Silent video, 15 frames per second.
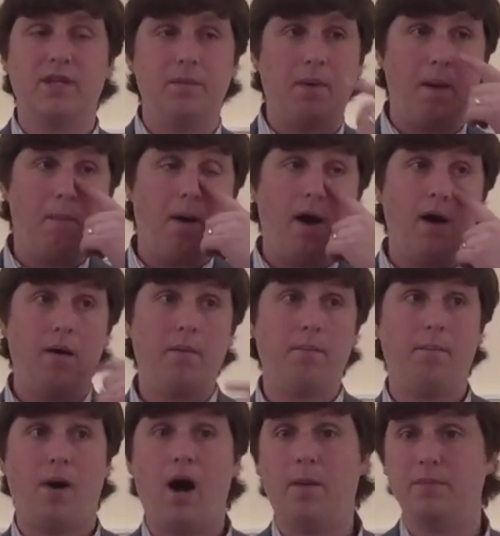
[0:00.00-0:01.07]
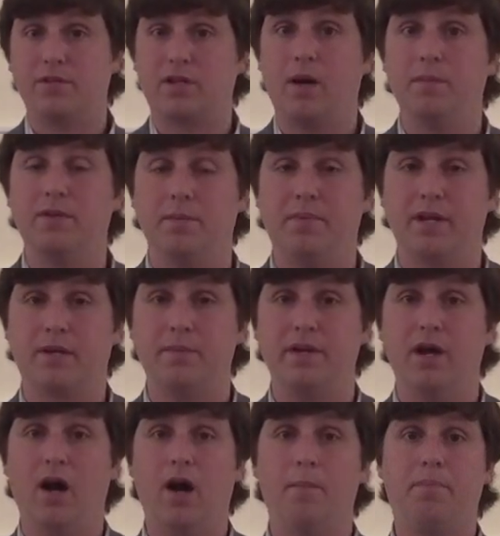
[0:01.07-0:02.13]
and my mo- mom is coming to pick me
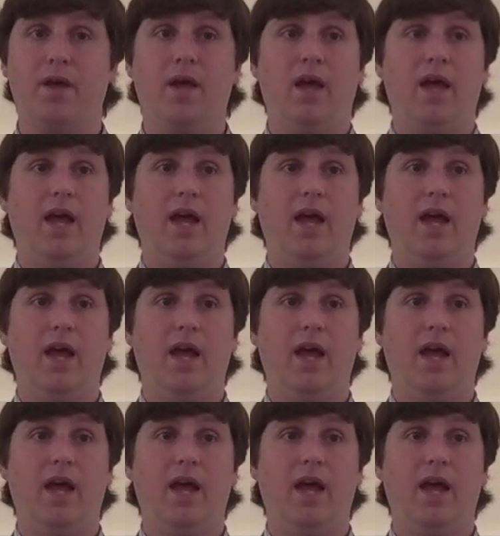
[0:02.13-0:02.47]
up,